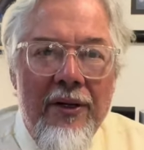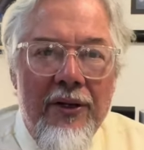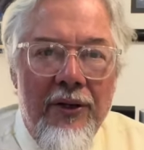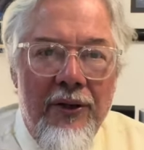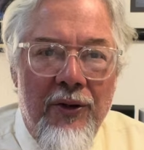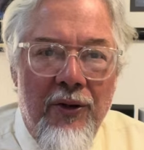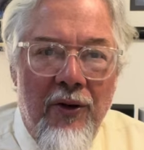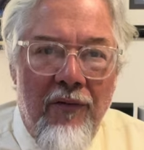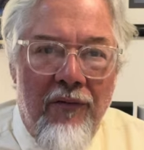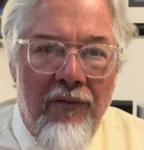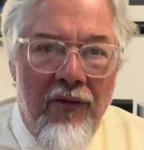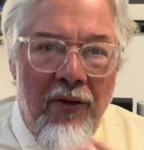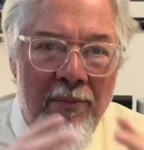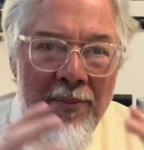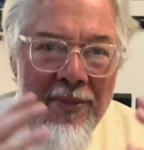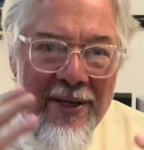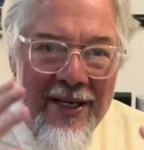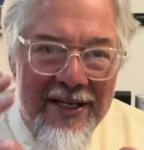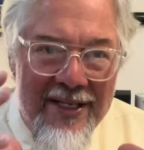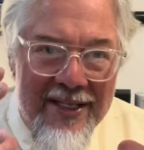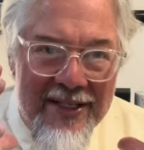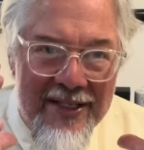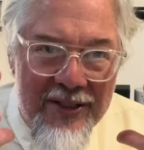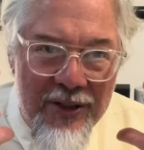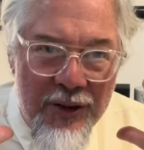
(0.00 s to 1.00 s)
you know, from
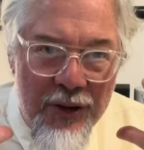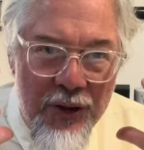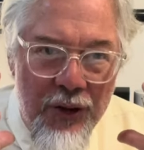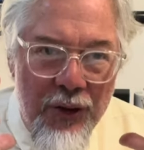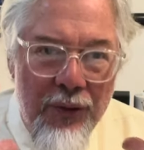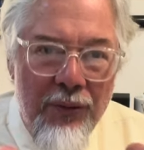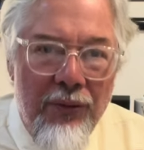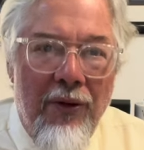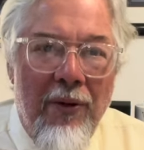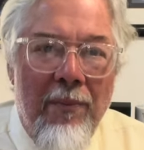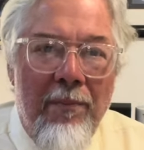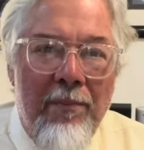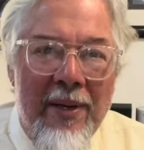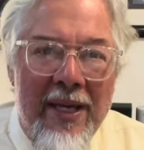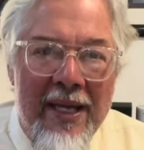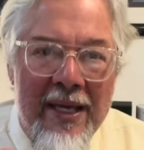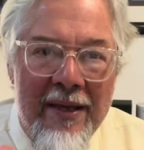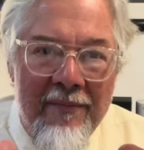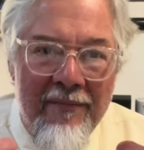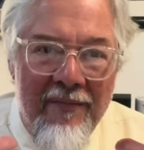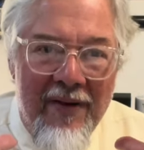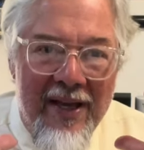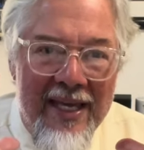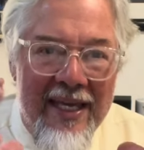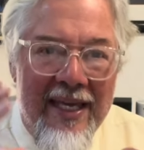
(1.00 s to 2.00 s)
his
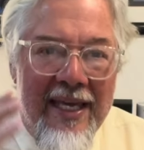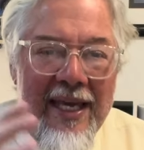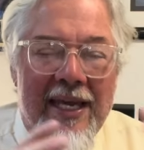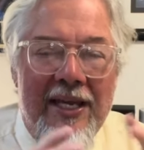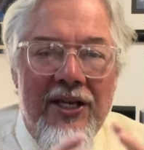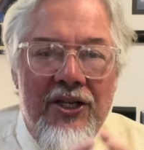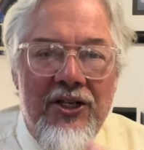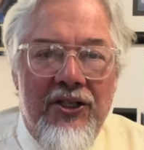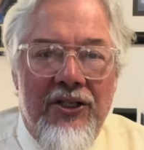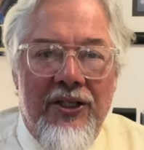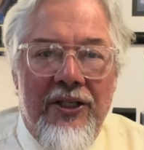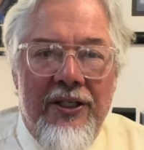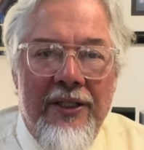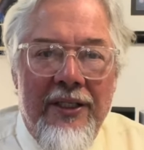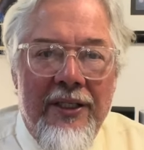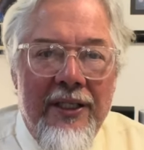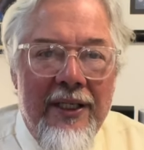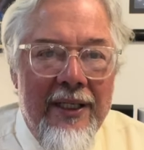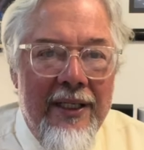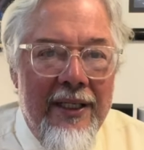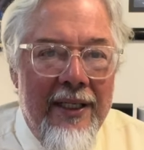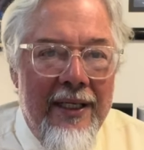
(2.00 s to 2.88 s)
European vacation.